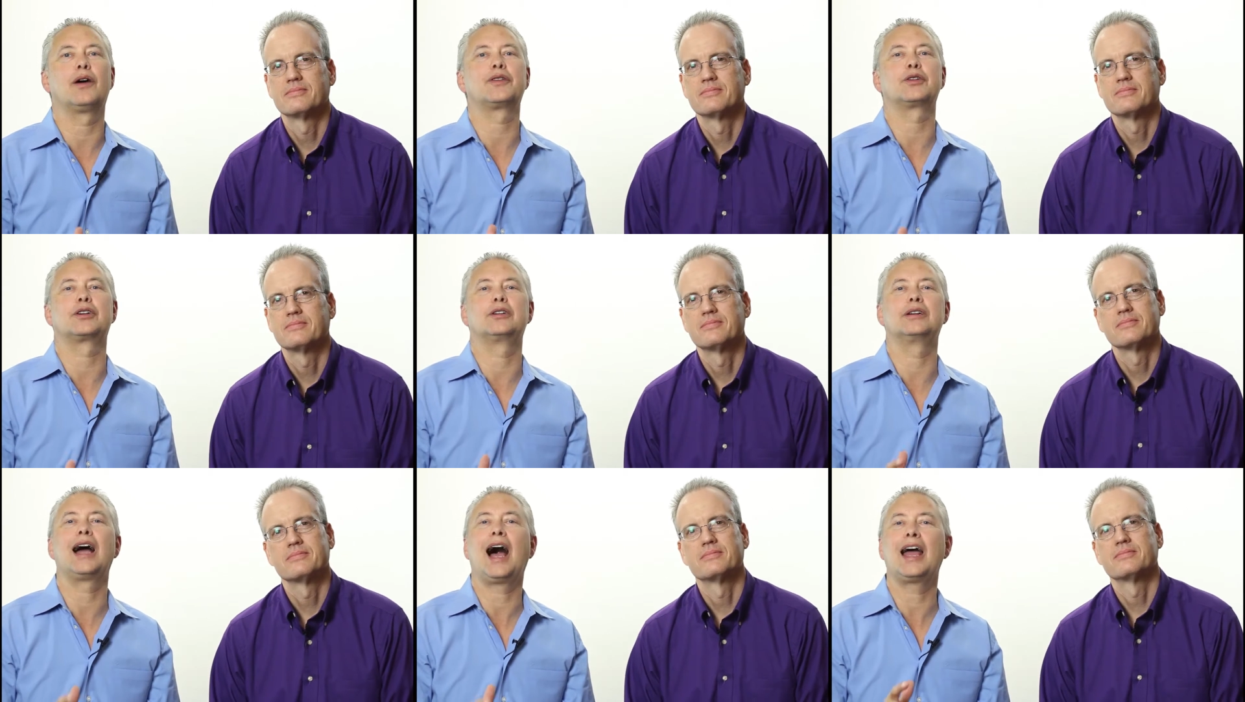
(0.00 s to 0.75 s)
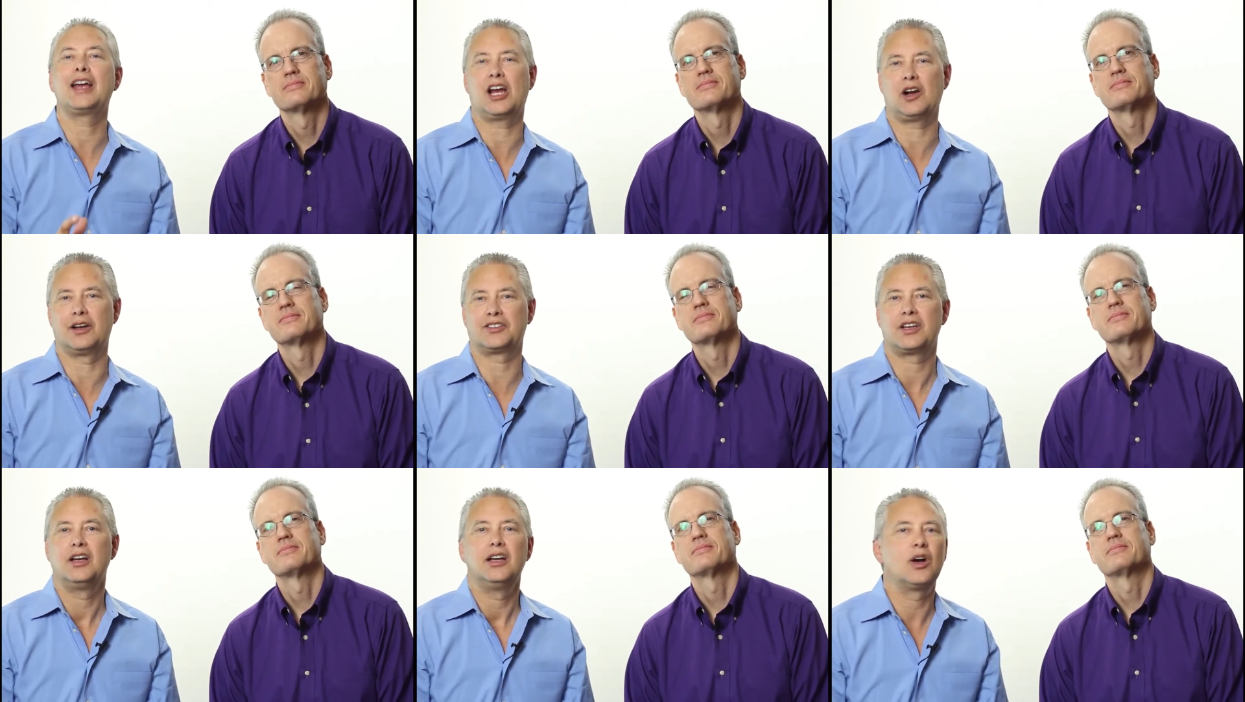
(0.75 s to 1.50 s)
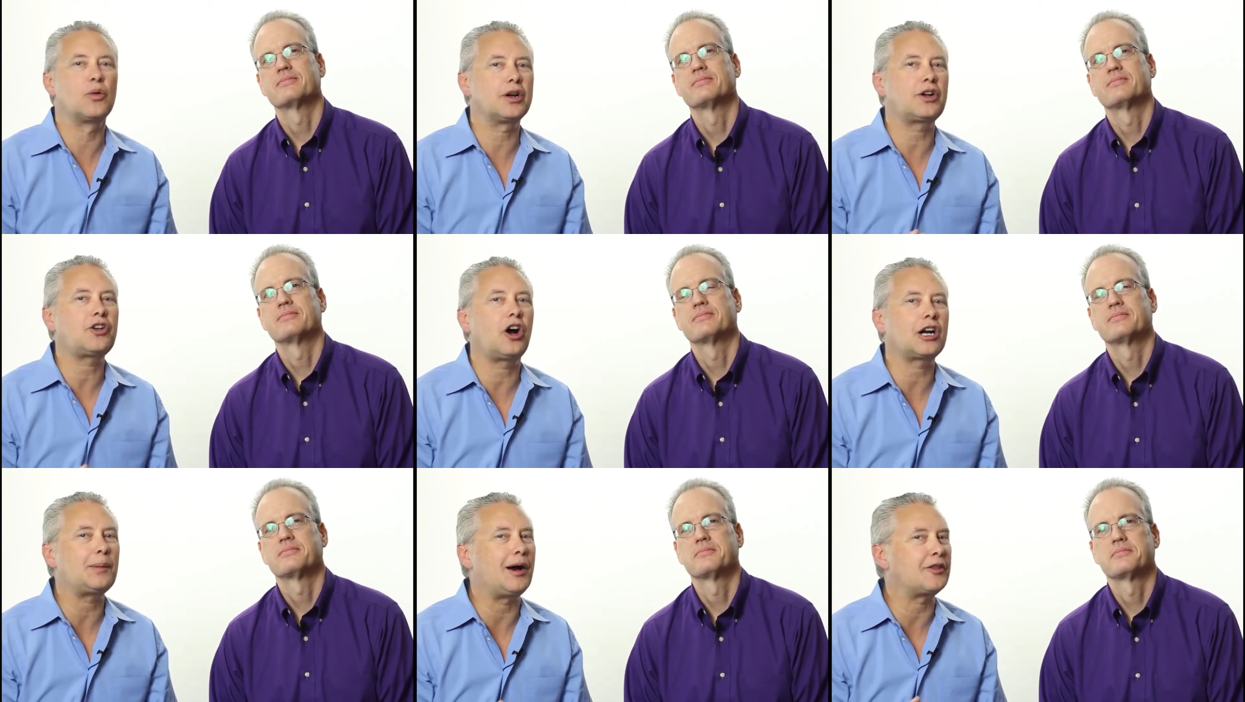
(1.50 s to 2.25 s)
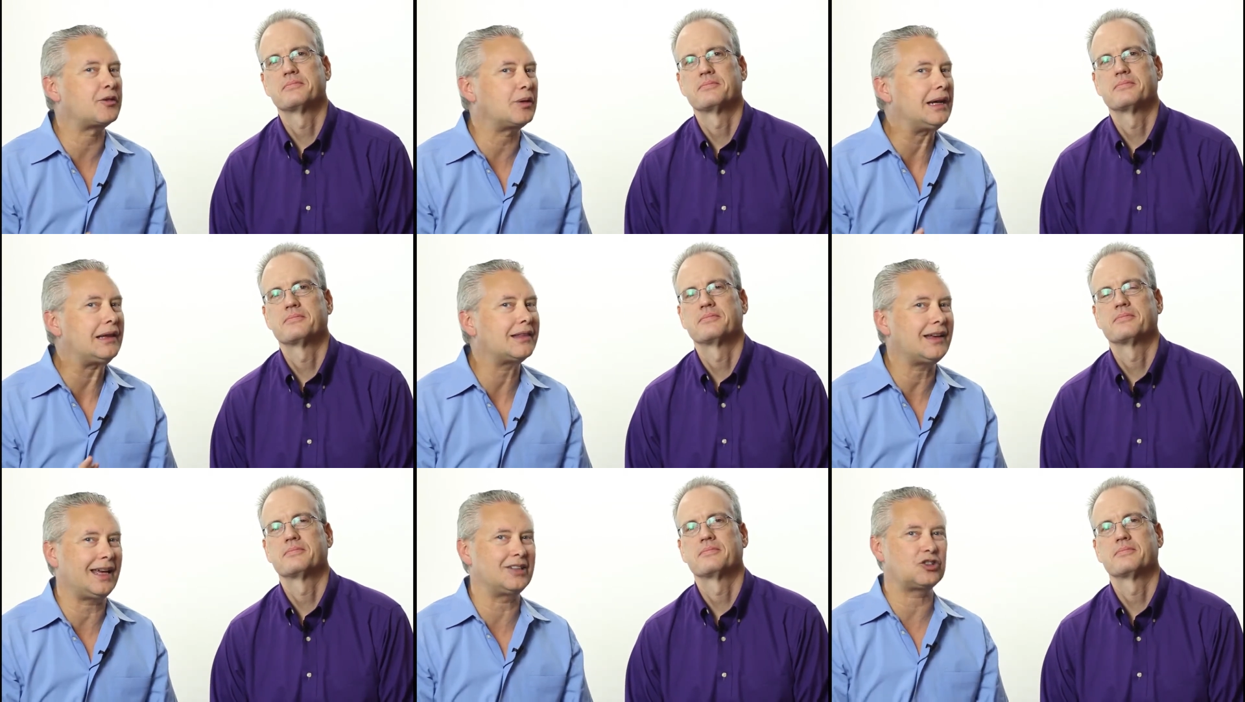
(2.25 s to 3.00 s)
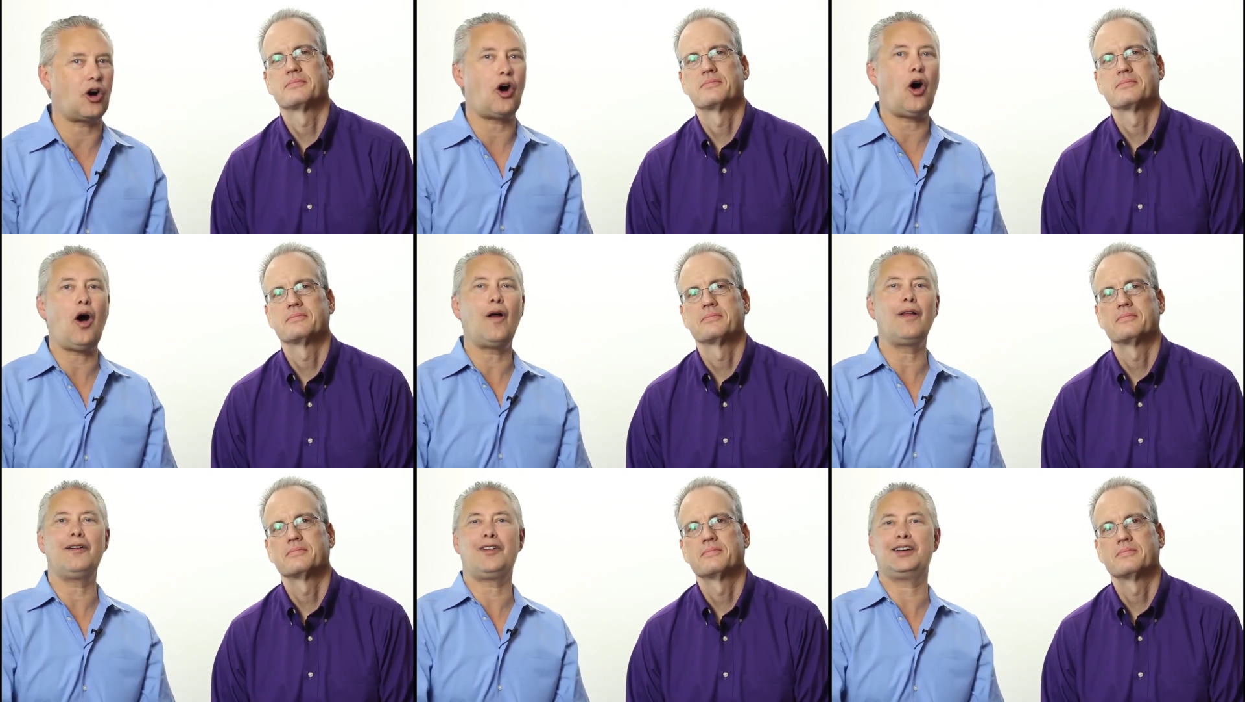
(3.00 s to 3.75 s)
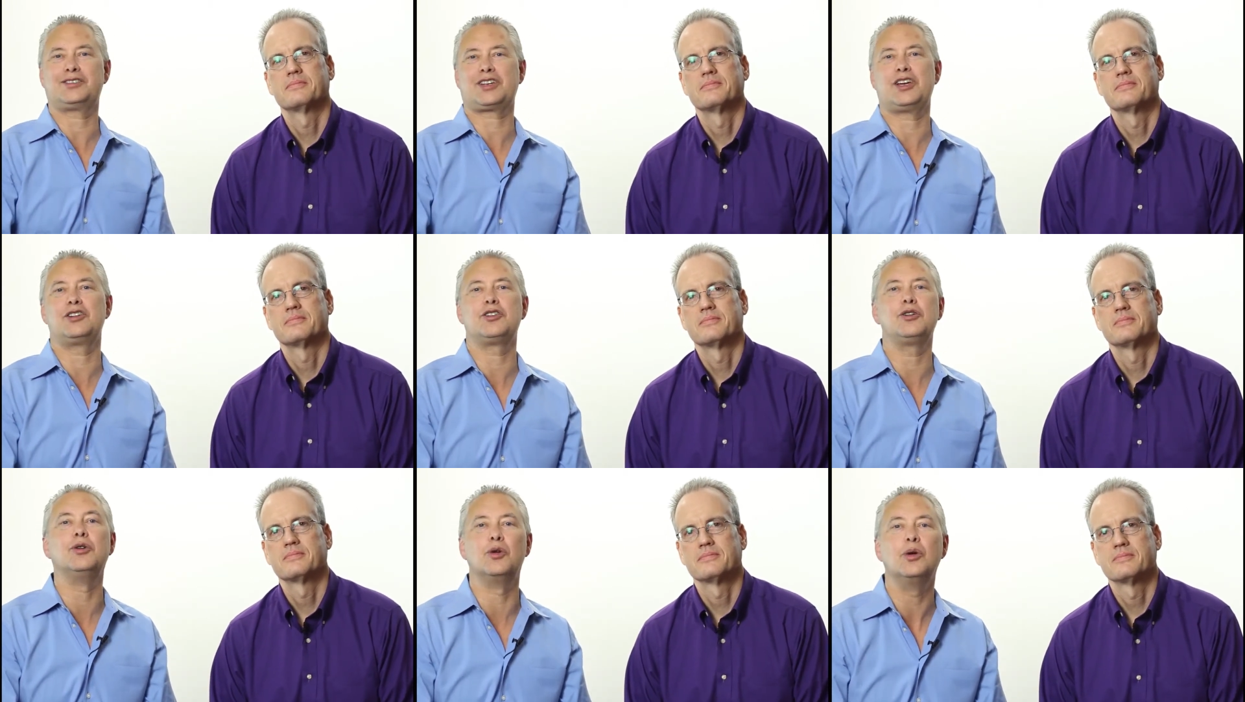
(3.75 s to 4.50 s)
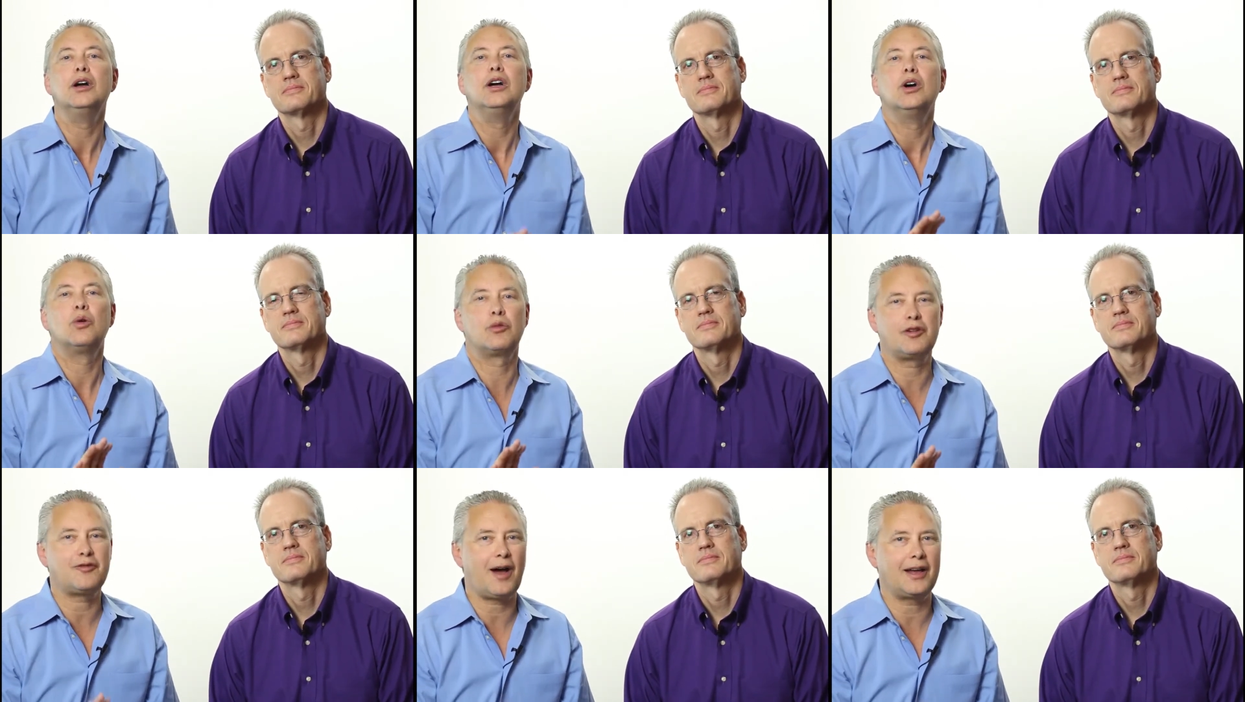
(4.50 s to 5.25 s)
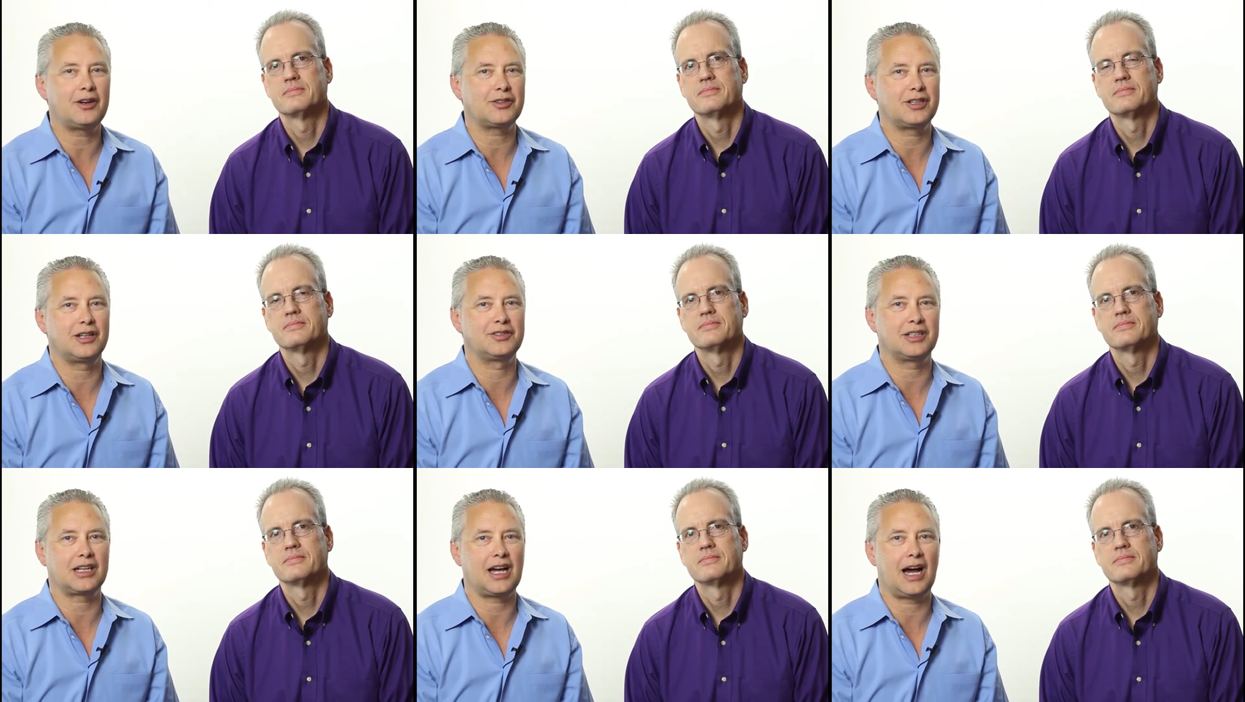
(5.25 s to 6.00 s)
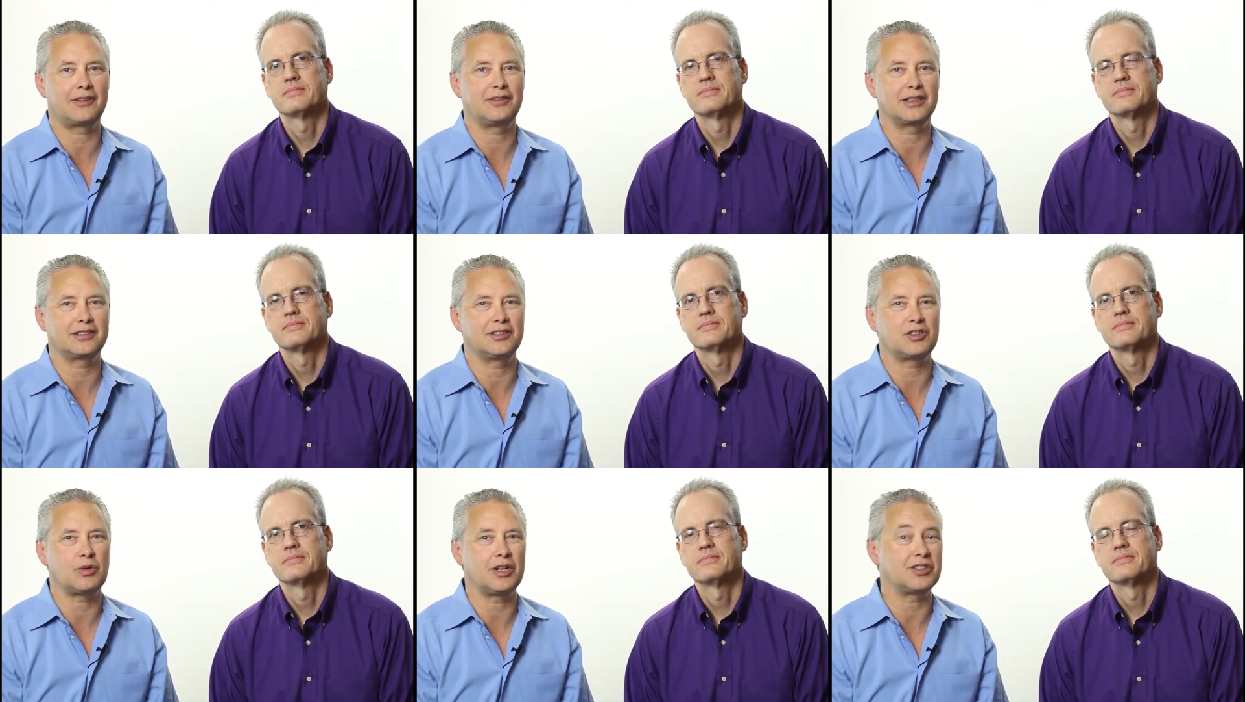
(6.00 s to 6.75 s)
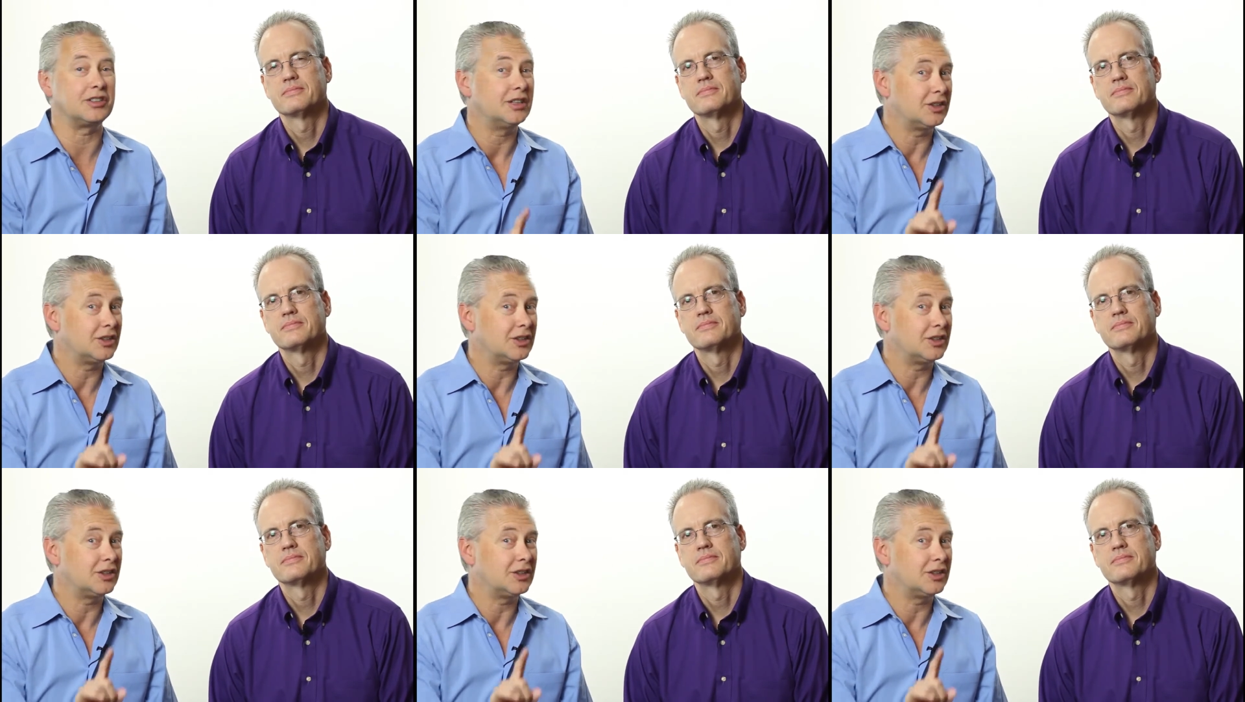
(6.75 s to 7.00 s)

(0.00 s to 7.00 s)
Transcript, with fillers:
Speaker 1: author, Guy Harris. And we're going to talk about three things all of us can do when we find ourselves in a conflict situation.